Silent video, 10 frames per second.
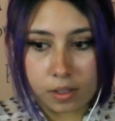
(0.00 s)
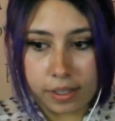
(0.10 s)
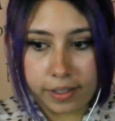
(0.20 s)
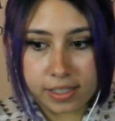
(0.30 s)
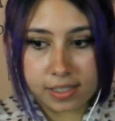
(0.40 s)

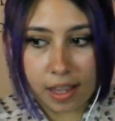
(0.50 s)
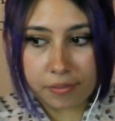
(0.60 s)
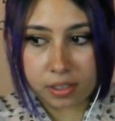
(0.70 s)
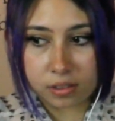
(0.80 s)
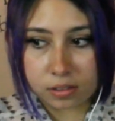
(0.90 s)
He's
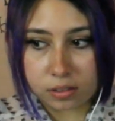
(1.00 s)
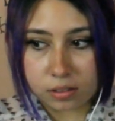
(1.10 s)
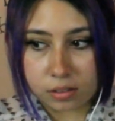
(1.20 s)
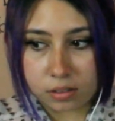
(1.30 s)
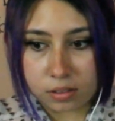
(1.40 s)
having...
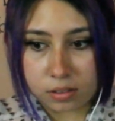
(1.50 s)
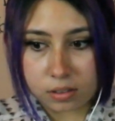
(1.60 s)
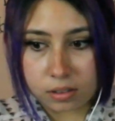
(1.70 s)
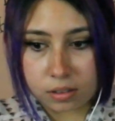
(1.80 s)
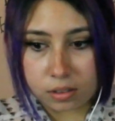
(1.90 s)

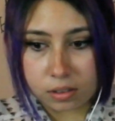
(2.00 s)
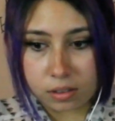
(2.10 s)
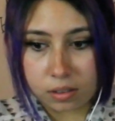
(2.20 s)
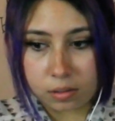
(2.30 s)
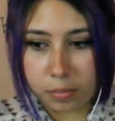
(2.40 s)

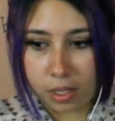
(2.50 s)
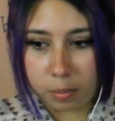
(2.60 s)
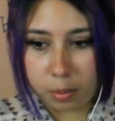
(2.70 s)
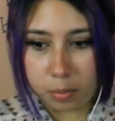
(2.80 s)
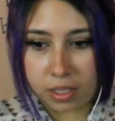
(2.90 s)

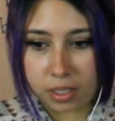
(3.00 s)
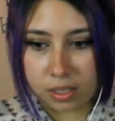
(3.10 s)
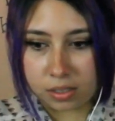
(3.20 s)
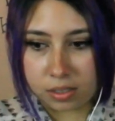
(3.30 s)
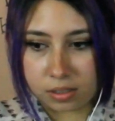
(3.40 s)
Maybe
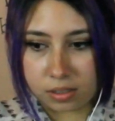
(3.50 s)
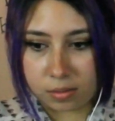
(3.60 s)
because